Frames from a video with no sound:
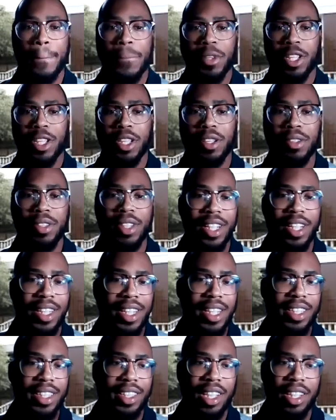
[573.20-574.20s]
do you think
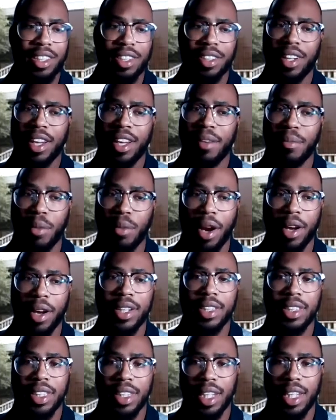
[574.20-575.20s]
that Southern can
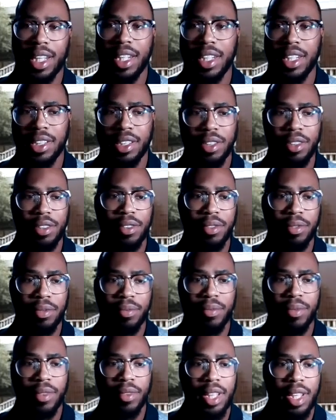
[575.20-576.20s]
market to any student?
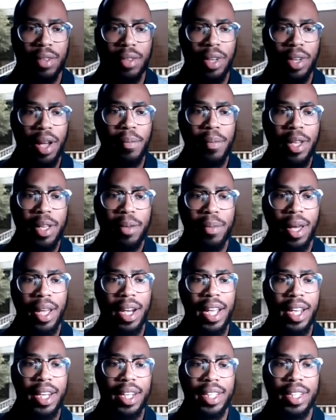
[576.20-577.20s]
What I mean by
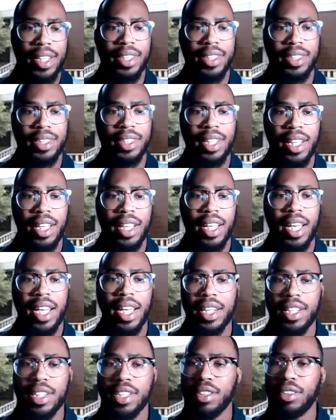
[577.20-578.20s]
that is
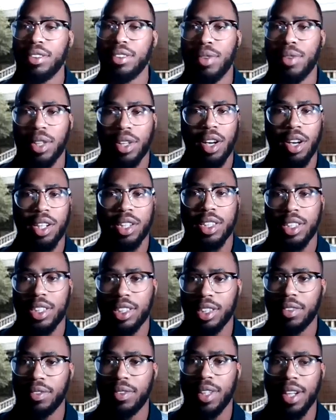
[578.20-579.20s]
any student, regardless
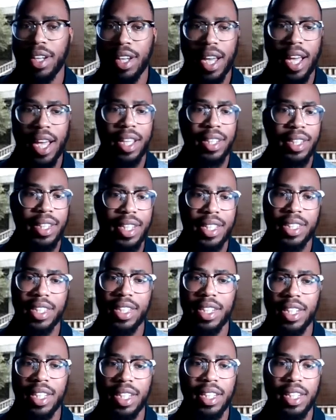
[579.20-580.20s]
of their
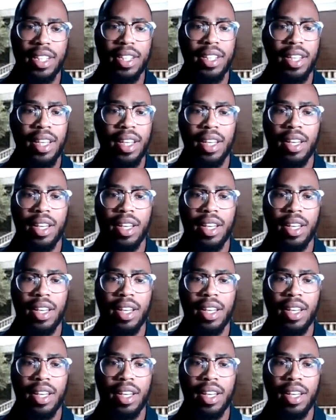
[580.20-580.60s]
ethnicity,